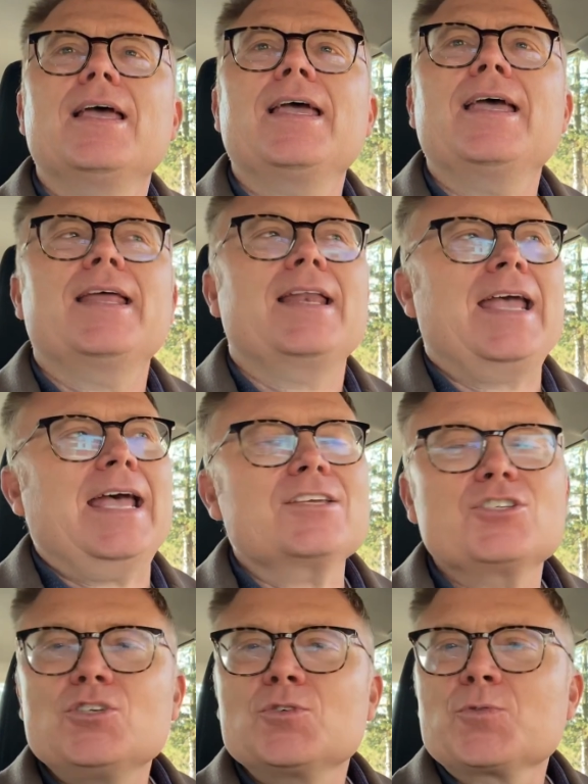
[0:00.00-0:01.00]
and
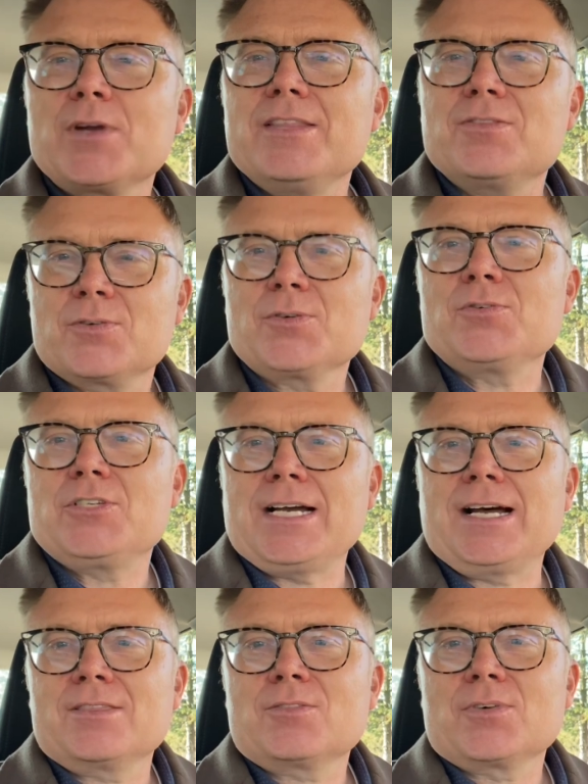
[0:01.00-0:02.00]
as you read through
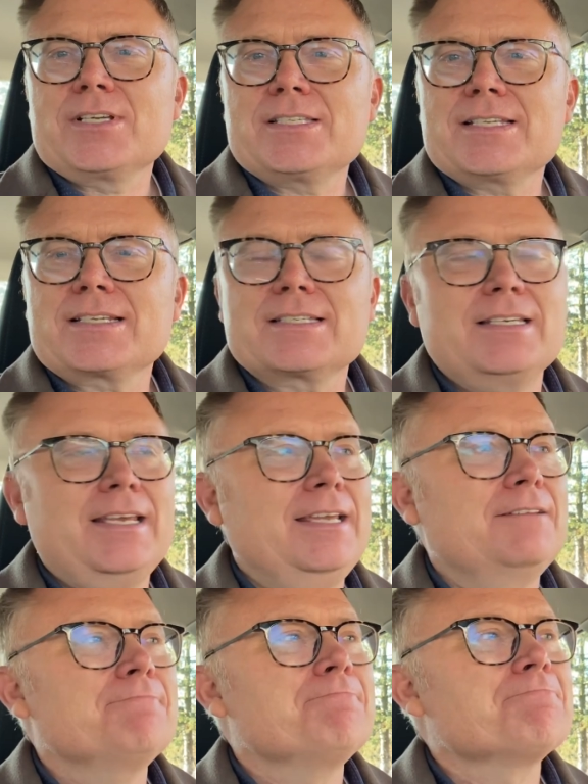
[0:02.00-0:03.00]
John 3:16,